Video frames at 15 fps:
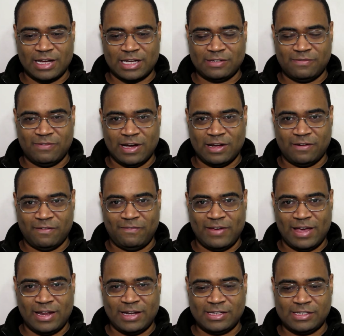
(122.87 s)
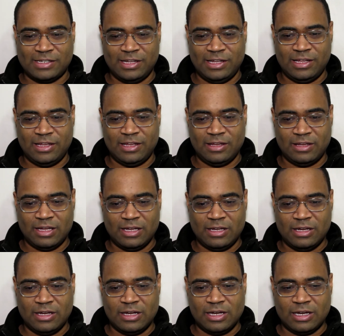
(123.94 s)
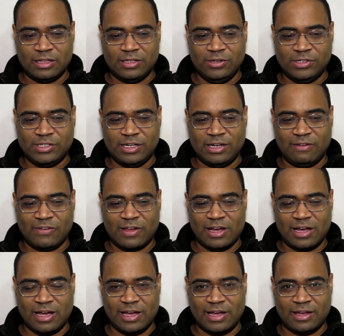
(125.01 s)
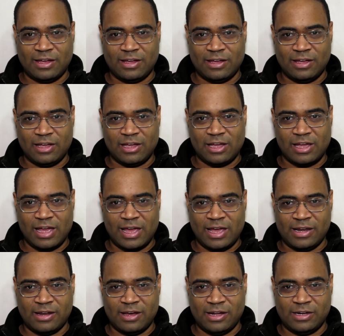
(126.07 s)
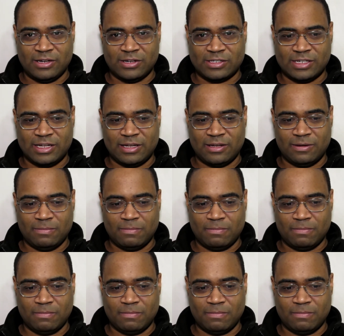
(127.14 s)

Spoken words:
as Final Fantasy, Illusion of Gaia, and Undertale.